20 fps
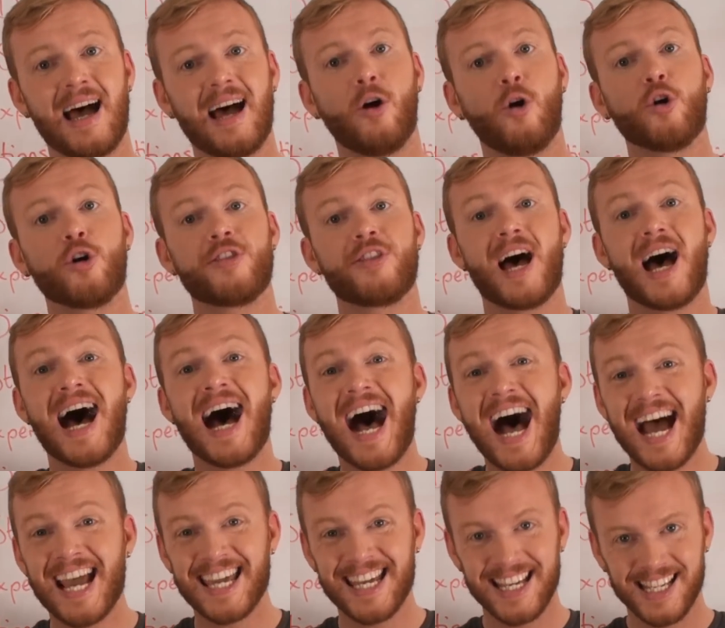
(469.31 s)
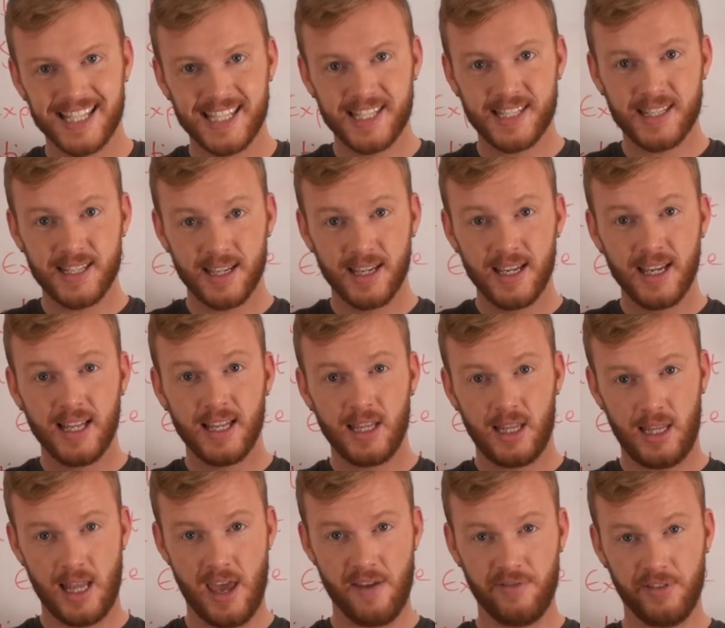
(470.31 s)
or the highest
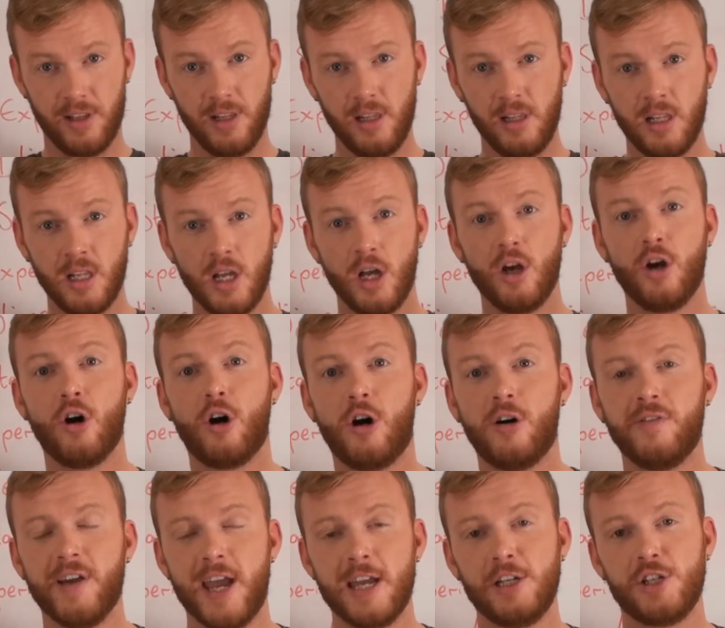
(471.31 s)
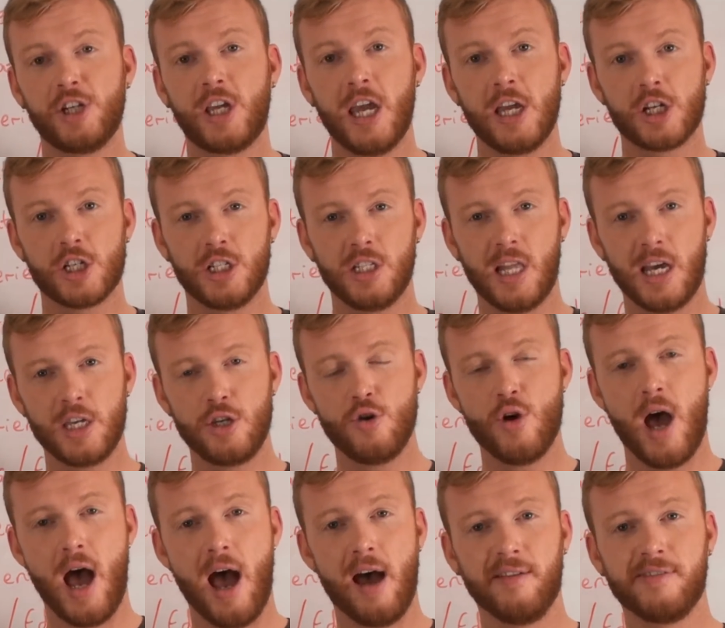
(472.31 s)
level of education that you
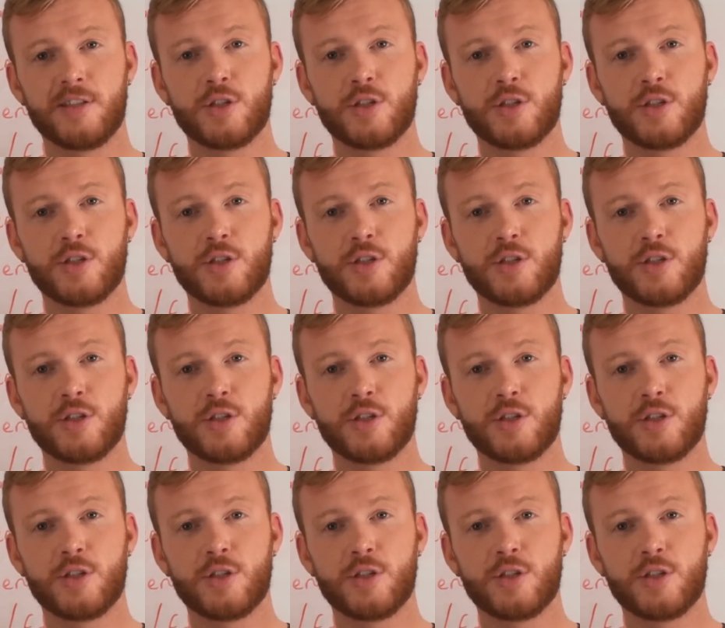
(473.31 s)
have.